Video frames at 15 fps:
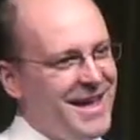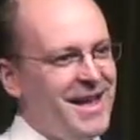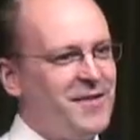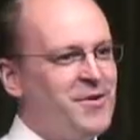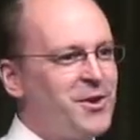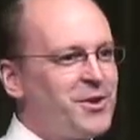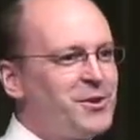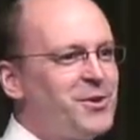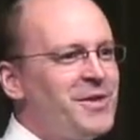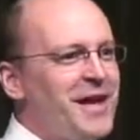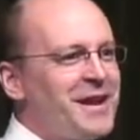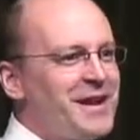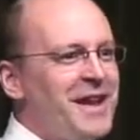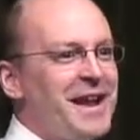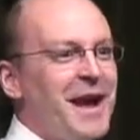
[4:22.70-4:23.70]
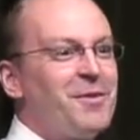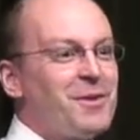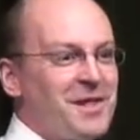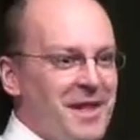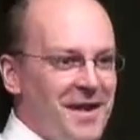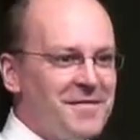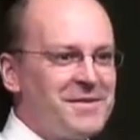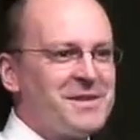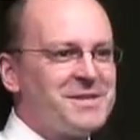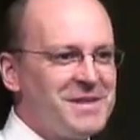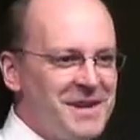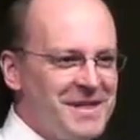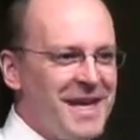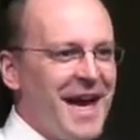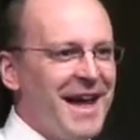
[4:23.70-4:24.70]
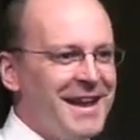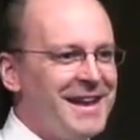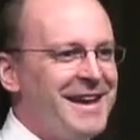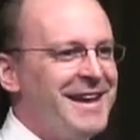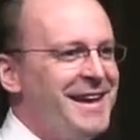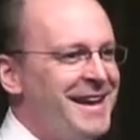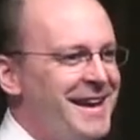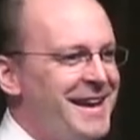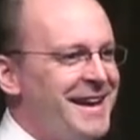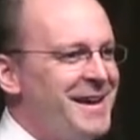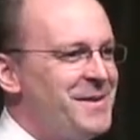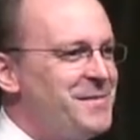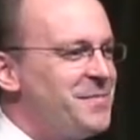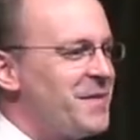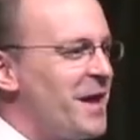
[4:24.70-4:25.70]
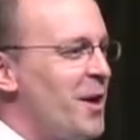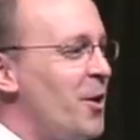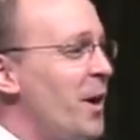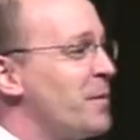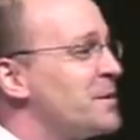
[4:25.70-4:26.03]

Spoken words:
If you could do that again, I would love to see that. Or I